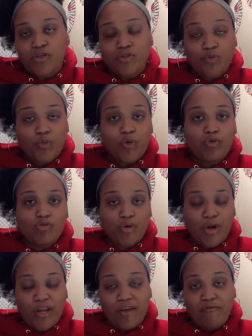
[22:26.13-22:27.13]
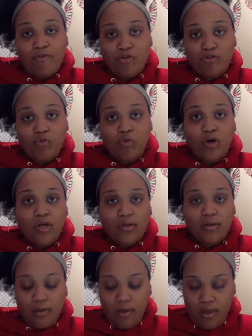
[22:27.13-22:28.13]
we'll start at verse 1,
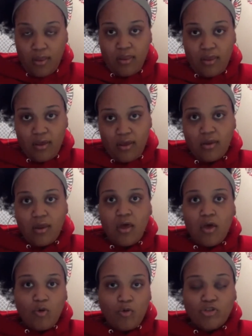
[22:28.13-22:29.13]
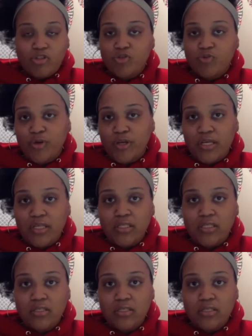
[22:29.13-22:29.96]
and then we'll just read